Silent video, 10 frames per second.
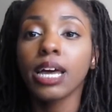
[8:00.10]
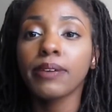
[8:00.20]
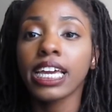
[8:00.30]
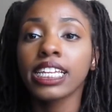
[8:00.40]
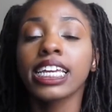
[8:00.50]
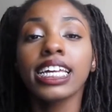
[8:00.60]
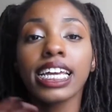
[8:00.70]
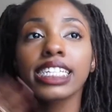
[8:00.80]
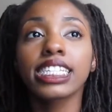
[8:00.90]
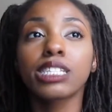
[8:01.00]
up getting, he
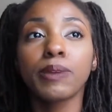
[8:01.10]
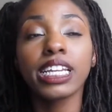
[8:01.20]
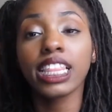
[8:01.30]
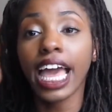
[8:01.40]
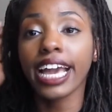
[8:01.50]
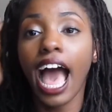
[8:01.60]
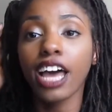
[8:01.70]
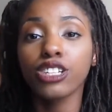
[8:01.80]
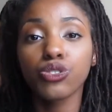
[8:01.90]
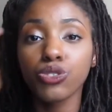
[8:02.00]
didn't get suspended, like
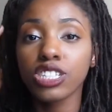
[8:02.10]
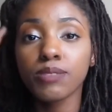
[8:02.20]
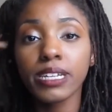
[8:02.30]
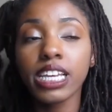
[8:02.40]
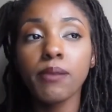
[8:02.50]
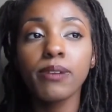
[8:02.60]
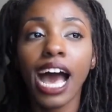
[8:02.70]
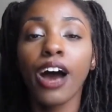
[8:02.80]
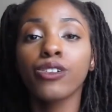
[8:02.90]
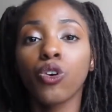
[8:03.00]
out of school suspended, but
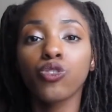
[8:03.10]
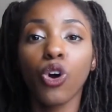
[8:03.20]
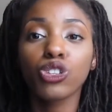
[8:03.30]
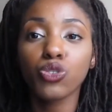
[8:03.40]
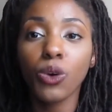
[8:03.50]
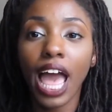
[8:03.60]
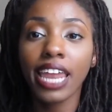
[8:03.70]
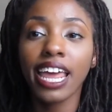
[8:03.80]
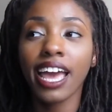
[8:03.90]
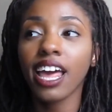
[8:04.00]
I don't know if y'all school
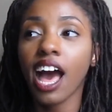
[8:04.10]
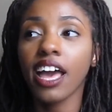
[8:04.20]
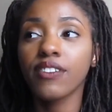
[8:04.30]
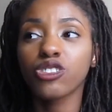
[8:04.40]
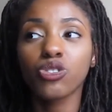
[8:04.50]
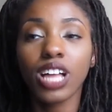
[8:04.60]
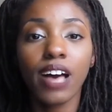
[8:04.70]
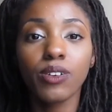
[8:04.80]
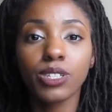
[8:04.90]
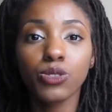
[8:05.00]
had that. Every school
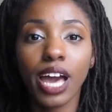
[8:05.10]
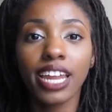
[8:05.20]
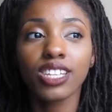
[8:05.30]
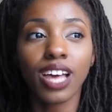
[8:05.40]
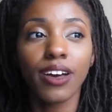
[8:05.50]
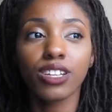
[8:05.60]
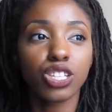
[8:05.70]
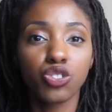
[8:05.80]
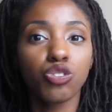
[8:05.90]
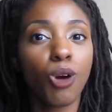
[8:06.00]
I ever went to had it, so I
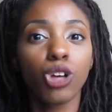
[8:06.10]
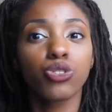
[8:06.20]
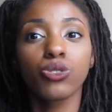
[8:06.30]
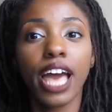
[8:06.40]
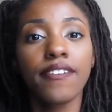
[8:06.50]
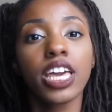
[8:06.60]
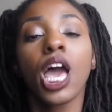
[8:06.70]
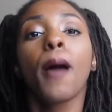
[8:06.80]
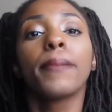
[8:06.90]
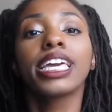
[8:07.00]
assume all schools have it.
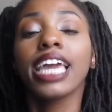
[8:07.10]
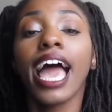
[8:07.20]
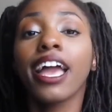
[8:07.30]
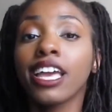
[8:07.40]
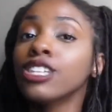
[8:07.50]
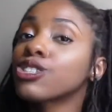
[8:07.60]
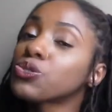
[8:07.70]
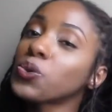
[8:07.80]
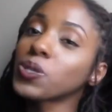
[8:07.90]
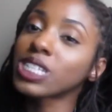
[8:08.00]
But he had
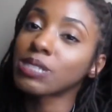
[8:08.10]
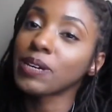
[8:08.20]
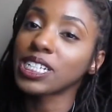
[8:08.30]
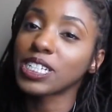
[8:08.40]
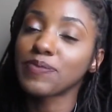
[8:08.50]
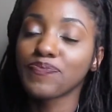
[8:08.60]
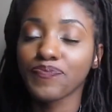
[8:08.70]
in-school suspension.